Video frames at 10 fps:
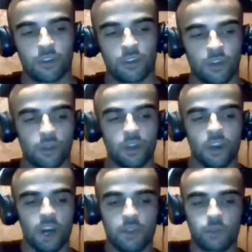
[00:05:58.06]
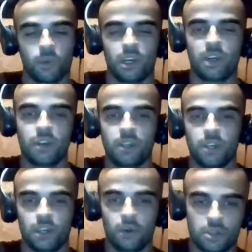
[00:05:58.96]
the Year Hub that we have right
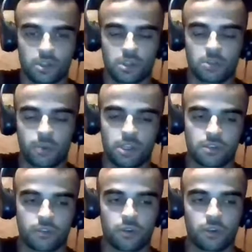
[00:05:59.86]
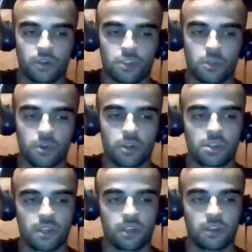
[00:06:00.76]
now, which is a space for
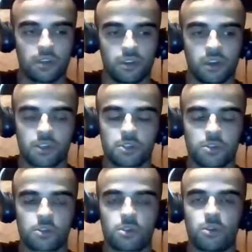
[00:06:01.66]
students and youngsters